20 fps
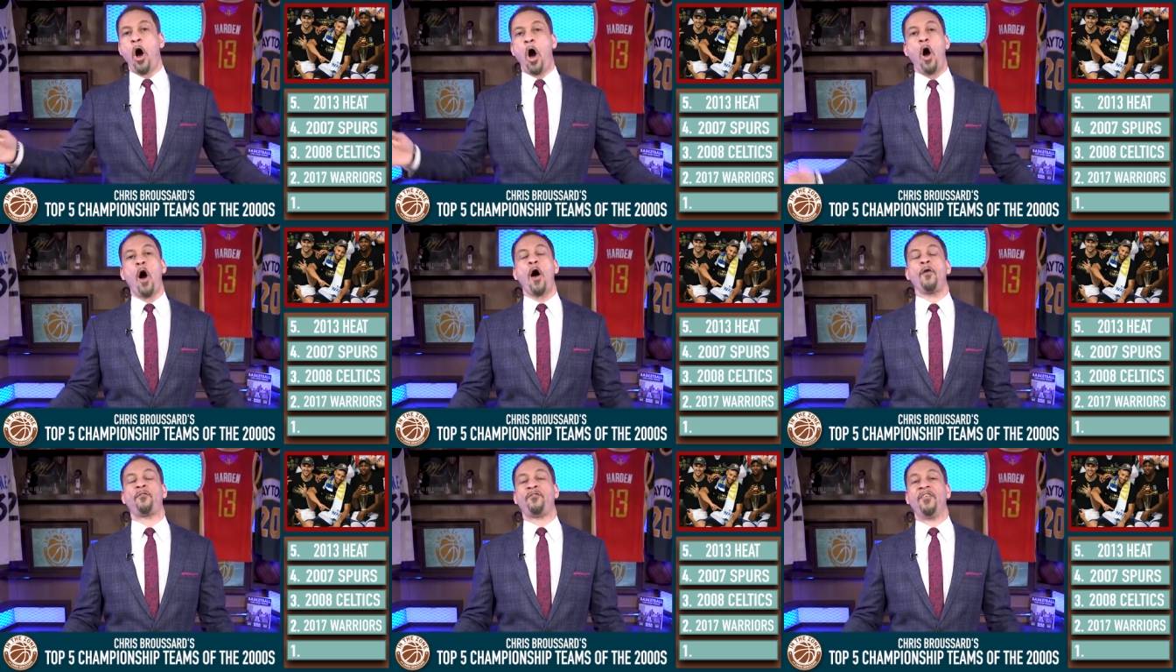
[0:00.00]

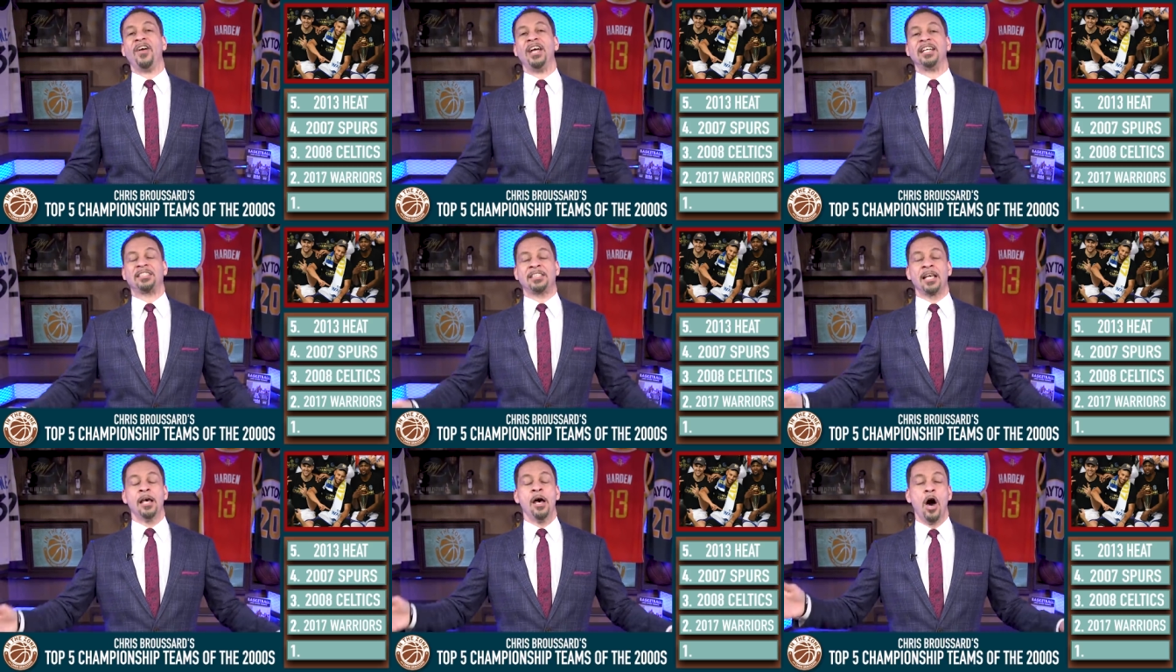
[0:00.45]

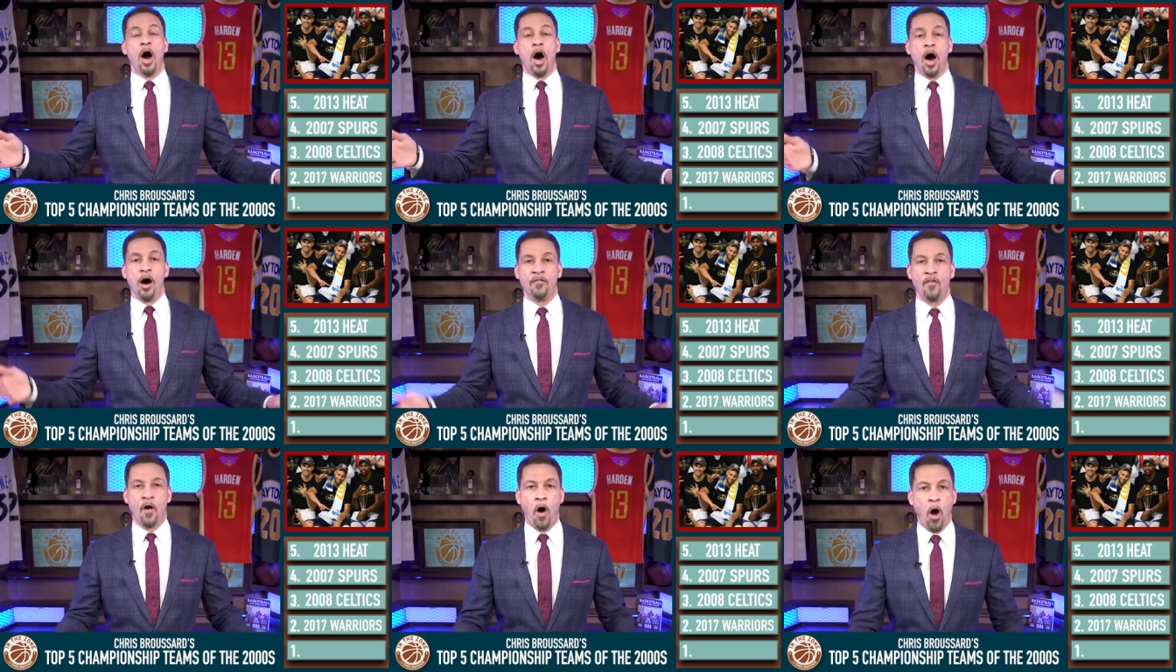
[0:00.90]
offense
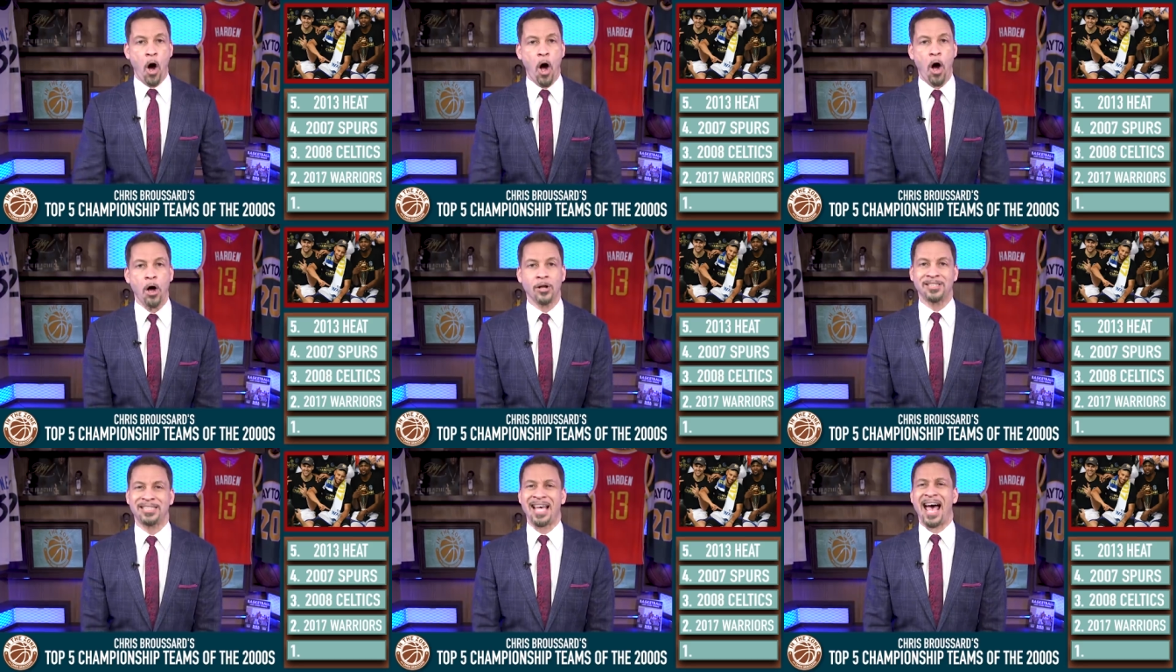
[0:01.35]
of
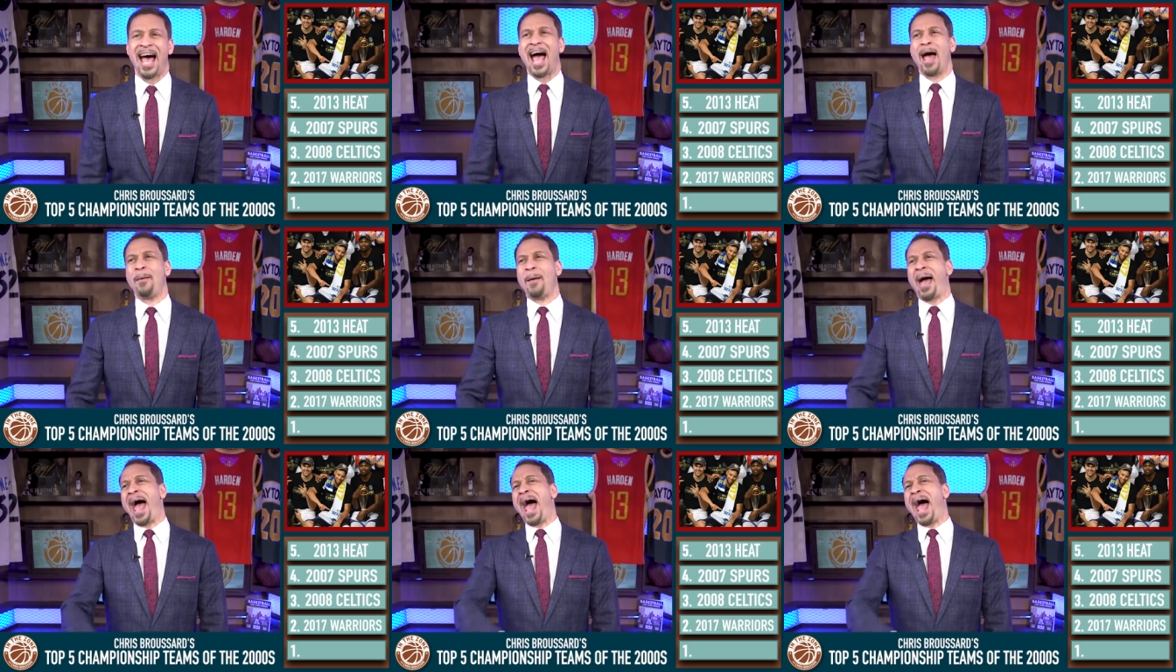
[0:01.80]
all time.